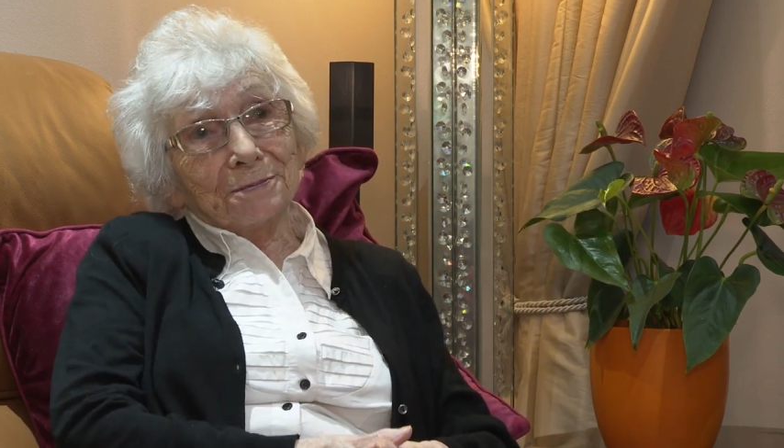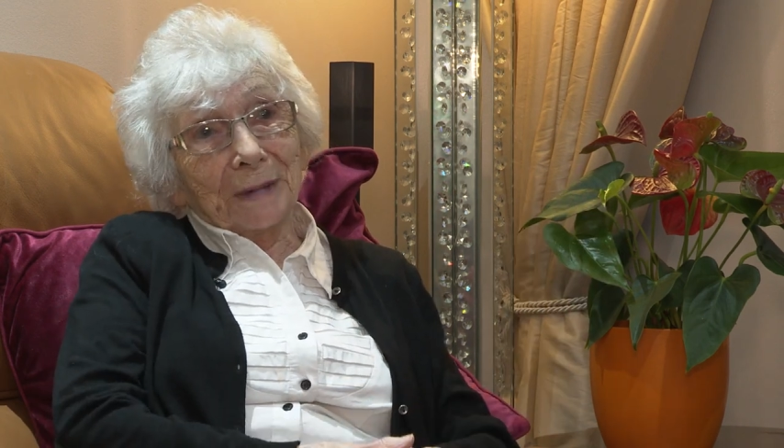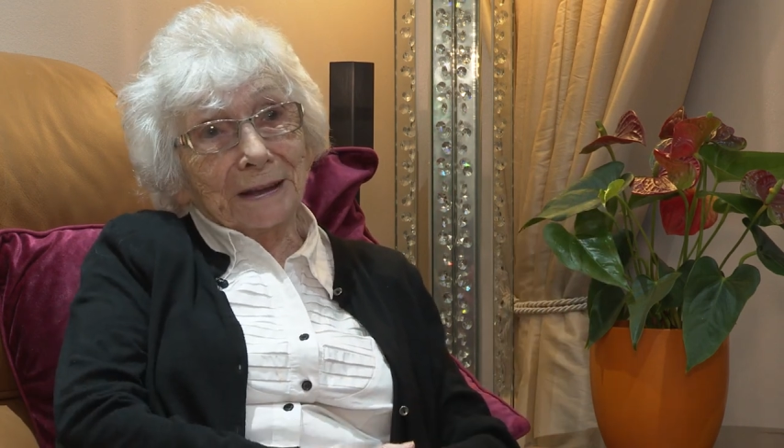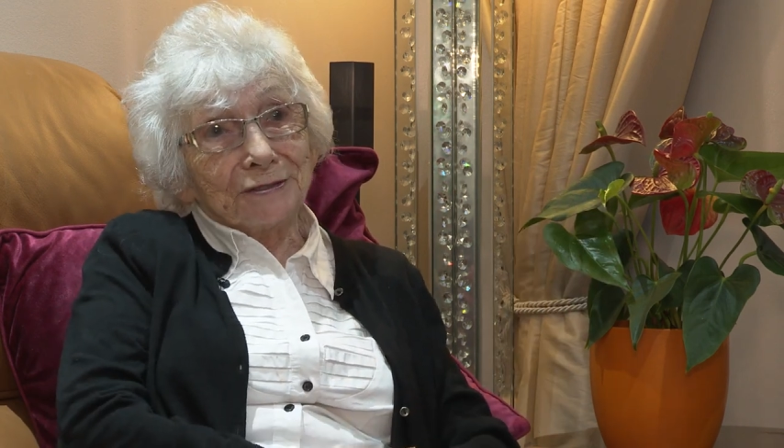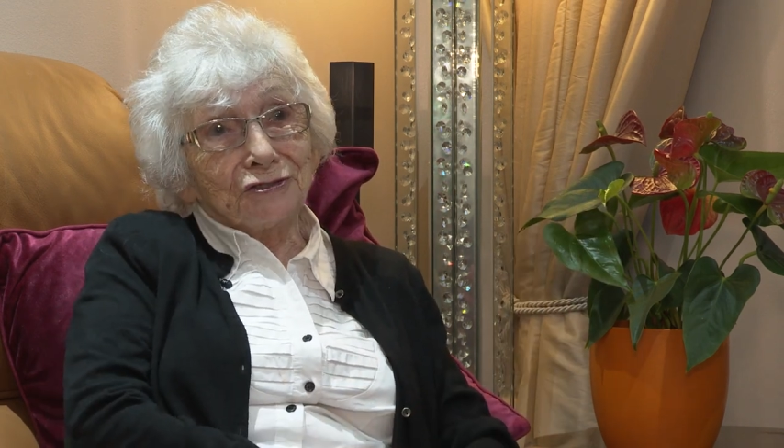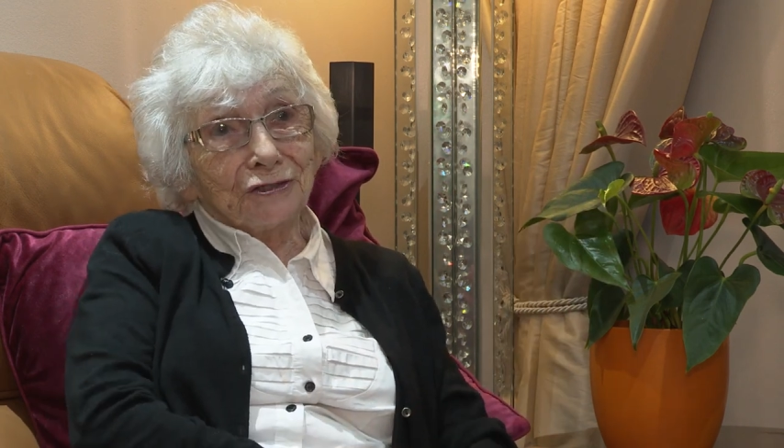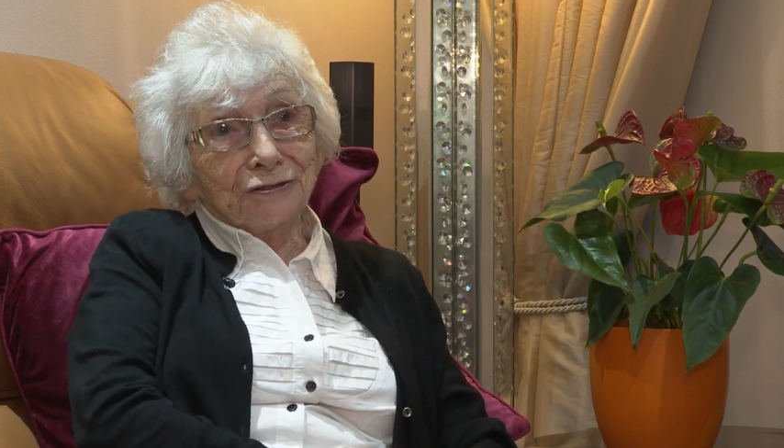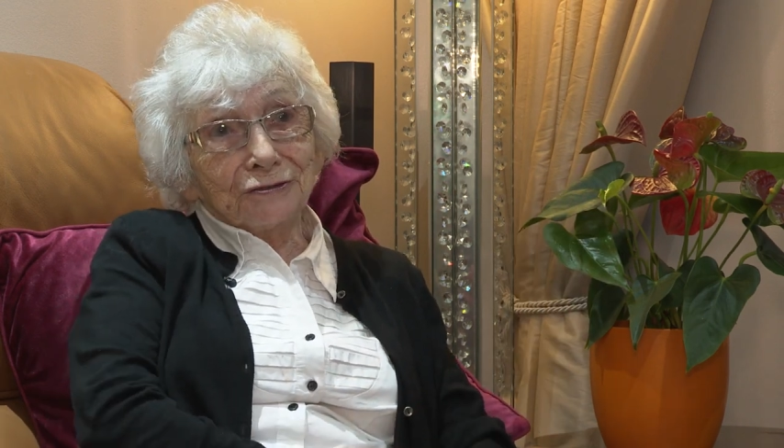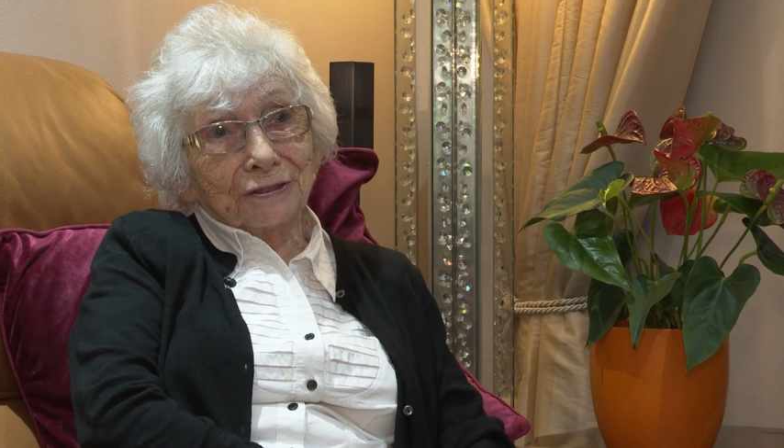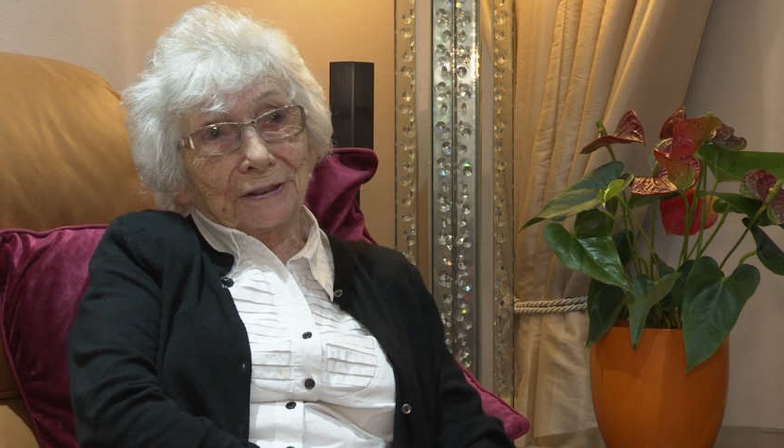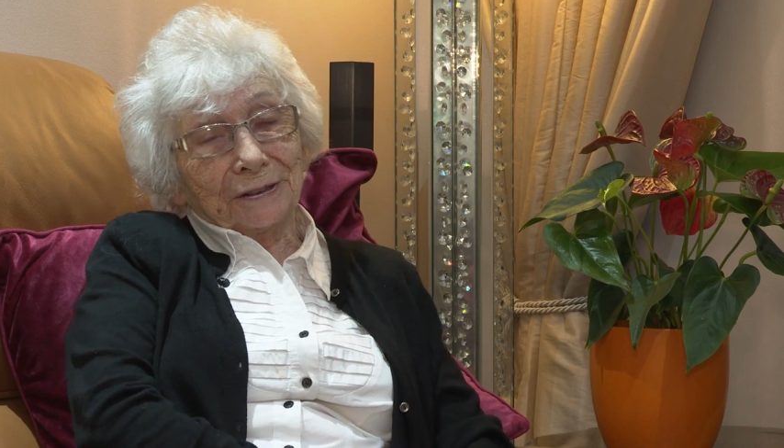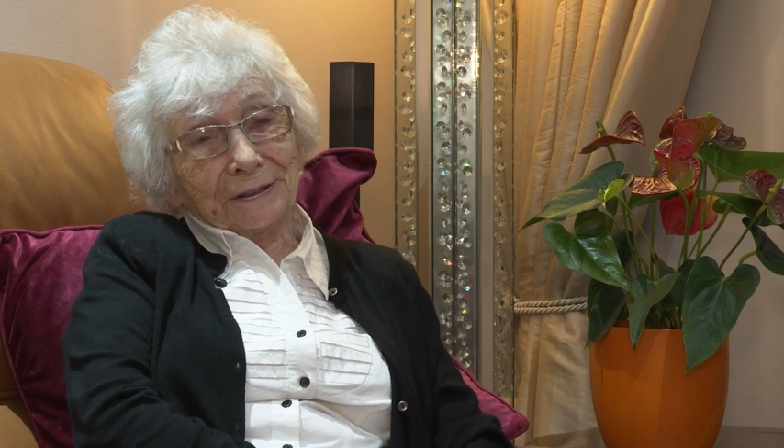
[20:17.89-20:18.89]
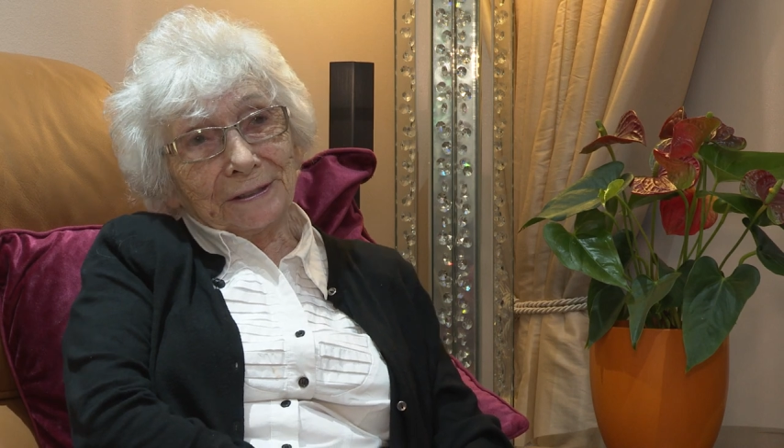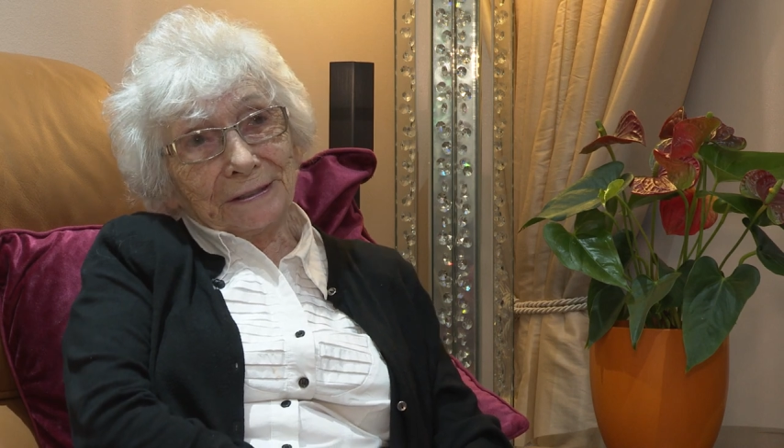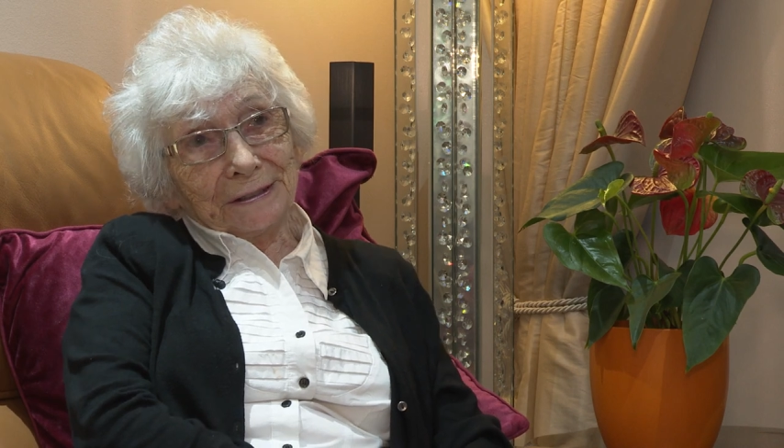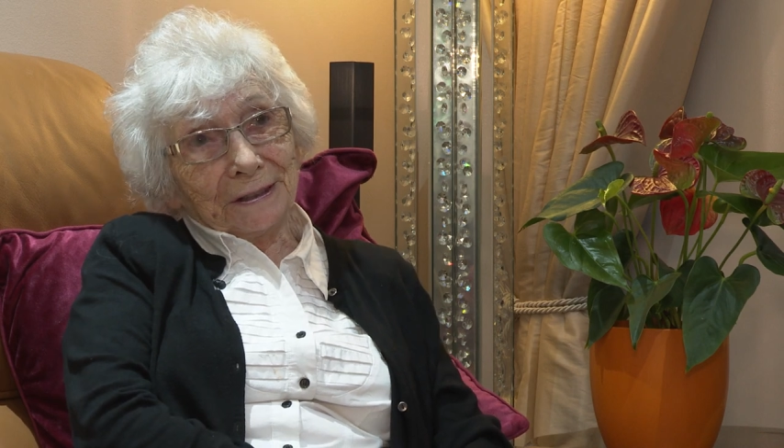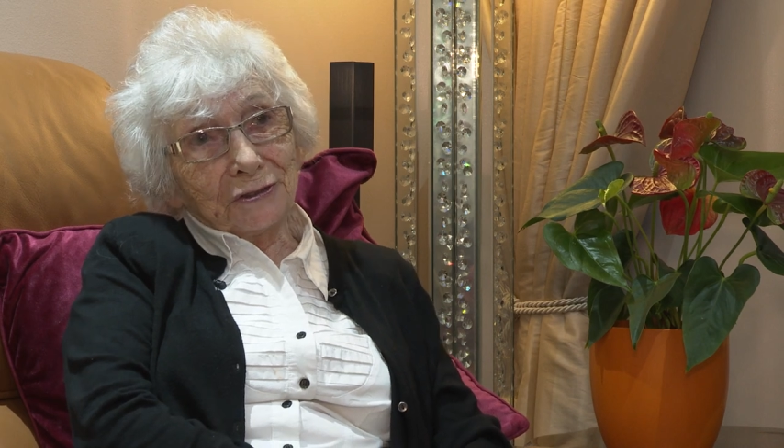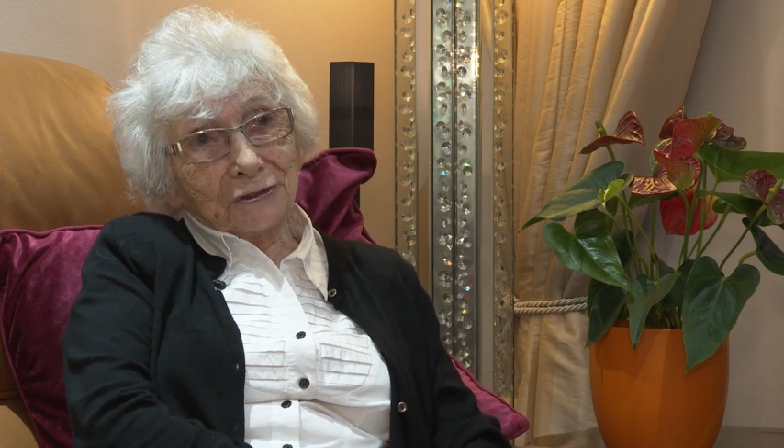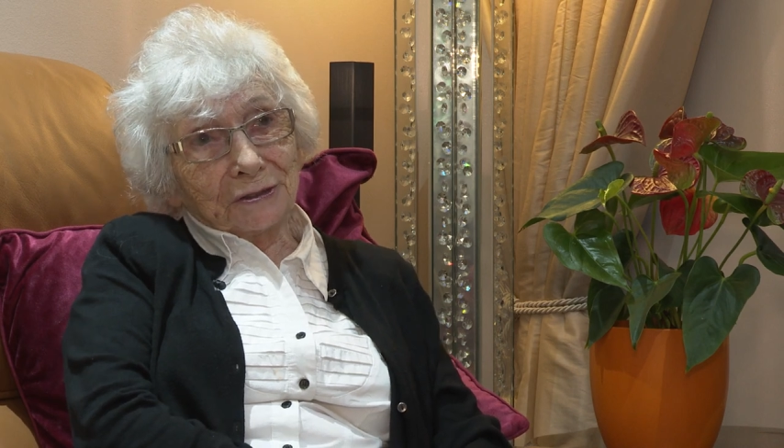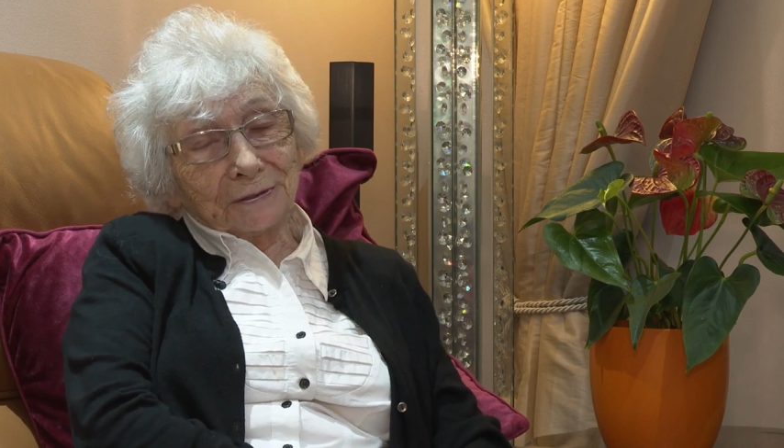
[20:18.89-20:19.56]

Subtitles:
My children are English